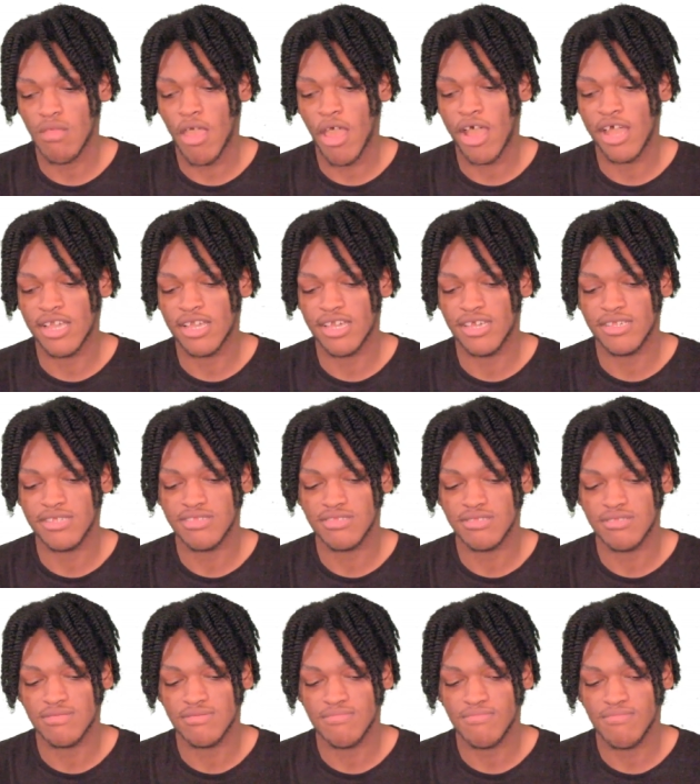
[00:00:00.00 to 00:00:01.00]
I
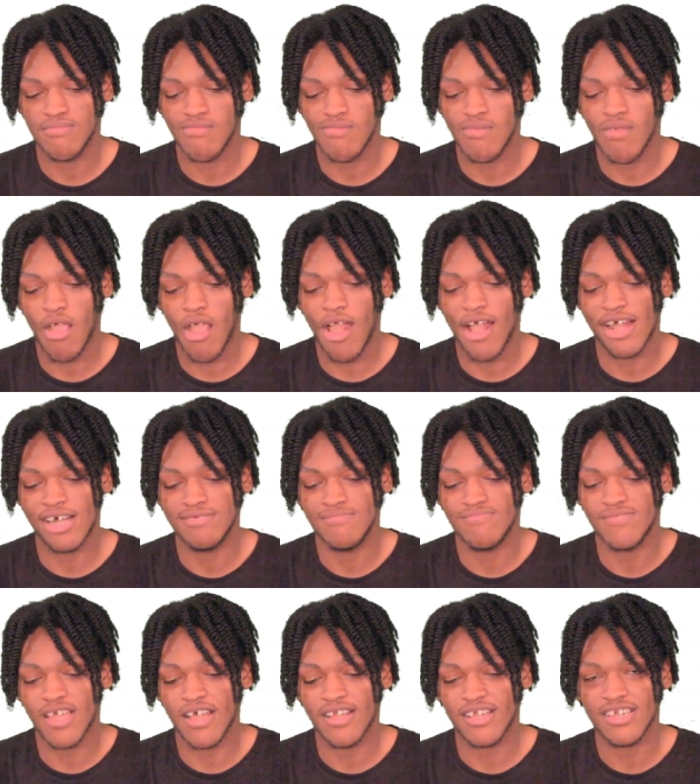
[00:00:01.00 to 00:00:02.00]
guess, I,
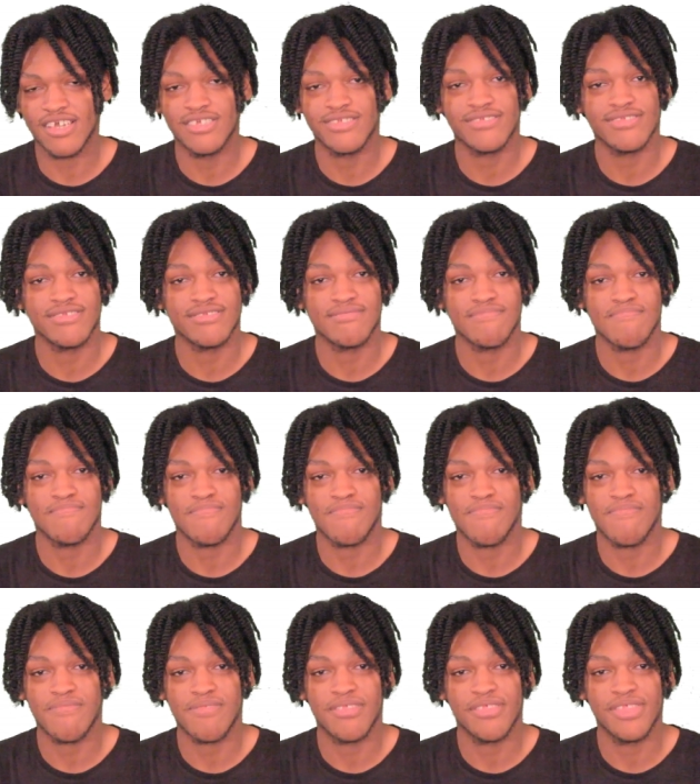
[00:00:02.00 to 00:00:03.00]
I guess
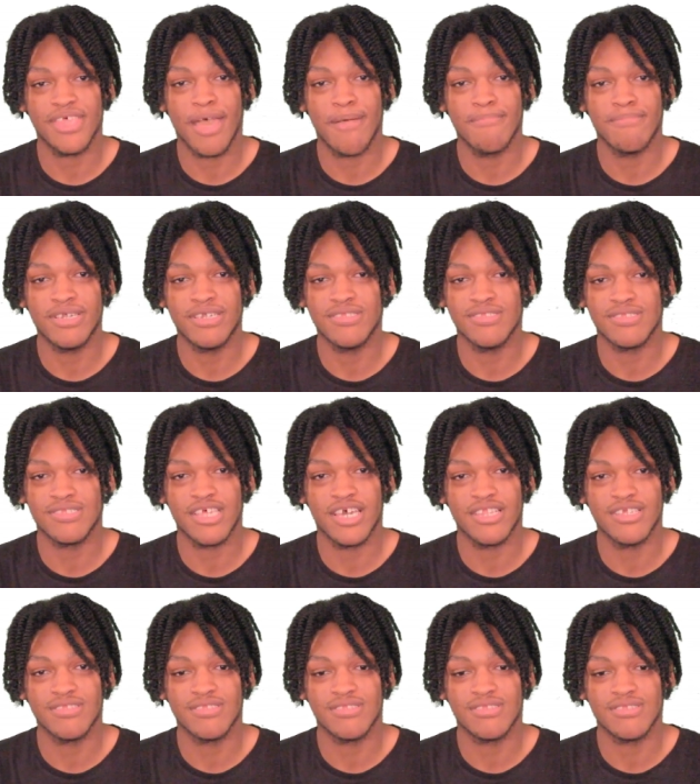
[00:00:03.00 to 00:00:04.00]
that means
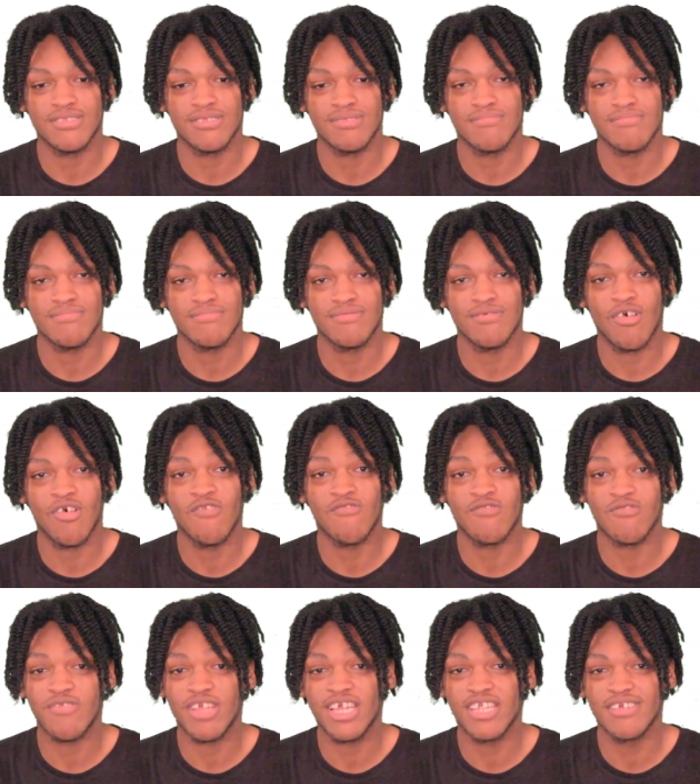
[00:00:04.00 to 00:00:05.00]
that it's
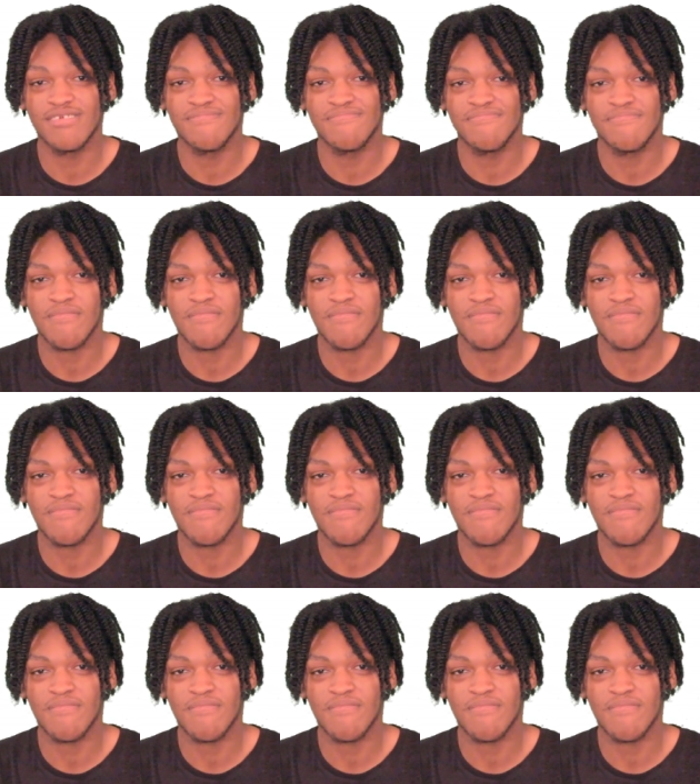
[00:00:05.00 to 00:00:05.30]
overrated.